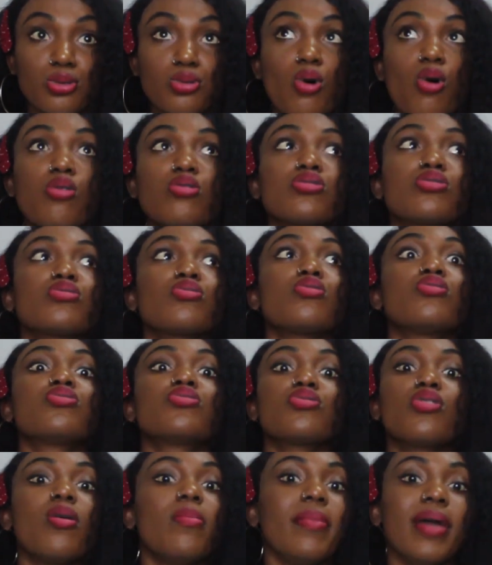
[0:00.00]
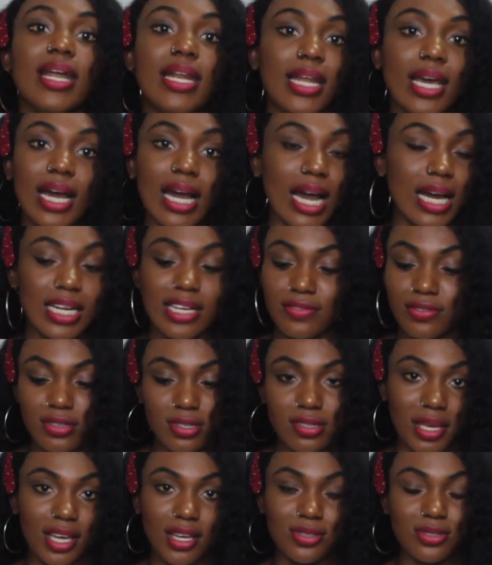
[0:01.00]
So many. I can't even
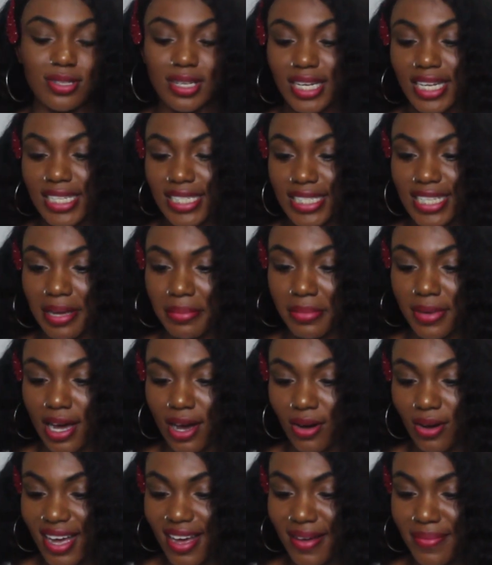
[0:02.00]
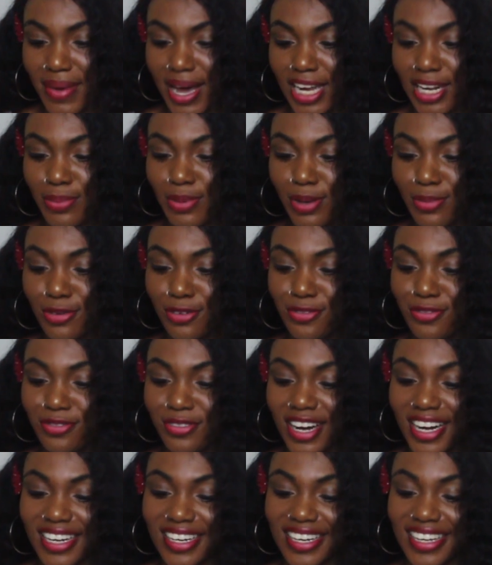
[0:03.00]
begin to list them now. Are the people
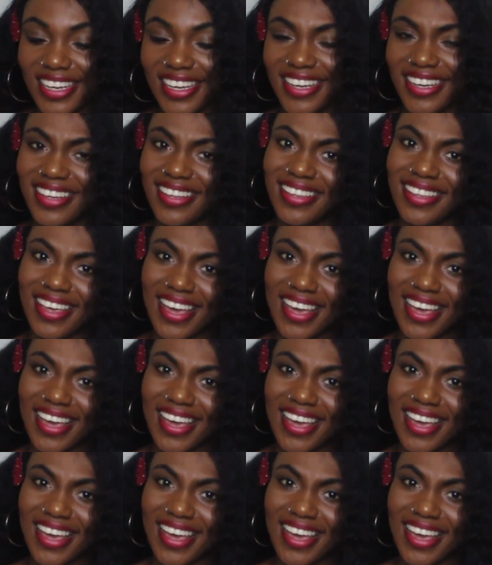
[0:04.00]
friendly?